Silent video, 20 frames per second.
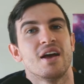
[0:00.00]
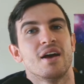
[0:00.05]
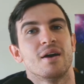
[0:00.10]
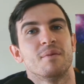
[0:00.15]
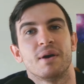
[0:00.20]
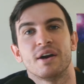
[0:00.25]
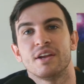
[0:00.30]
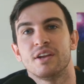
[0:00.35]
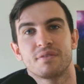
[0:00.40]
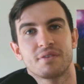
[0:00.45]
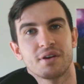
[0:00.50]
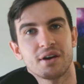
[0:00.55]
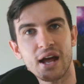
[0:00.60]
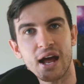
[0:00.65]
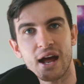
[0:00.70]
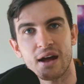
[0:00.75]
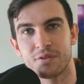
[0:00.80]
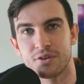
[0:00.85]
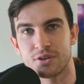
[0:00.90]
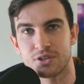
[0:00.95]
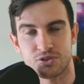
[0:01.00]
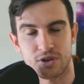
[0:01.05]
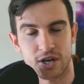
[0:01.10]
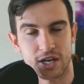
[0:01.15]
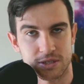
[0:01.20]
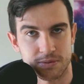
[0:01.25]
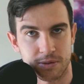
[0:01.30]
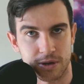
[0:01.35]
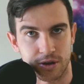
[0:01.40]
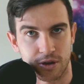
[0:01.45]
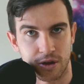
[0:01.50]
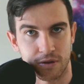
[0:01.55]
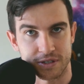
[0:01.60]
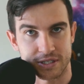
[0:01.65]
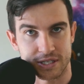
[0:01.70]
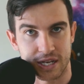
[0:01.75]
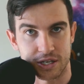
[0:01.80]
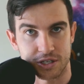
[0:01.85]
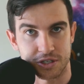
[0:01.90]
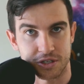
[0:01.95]
But you've got to have those transparent
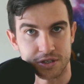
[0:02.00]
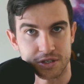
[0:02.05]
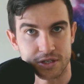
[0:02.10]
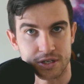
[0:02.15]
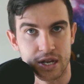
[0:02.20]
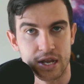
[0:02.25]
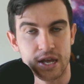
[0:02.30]
conversations.